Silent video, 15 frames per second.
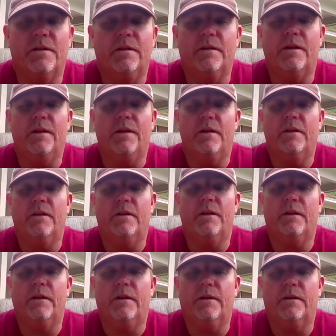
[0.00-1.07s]
It, it, right.
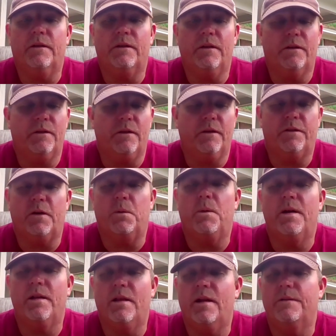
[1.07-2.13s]
it, it's it's it's our
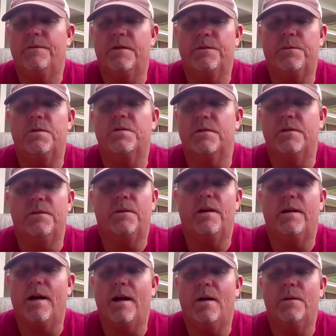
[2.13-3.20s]
way of life unfortunately
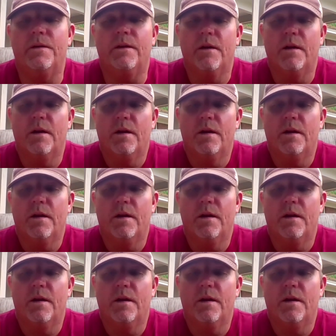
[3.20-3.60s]
right now and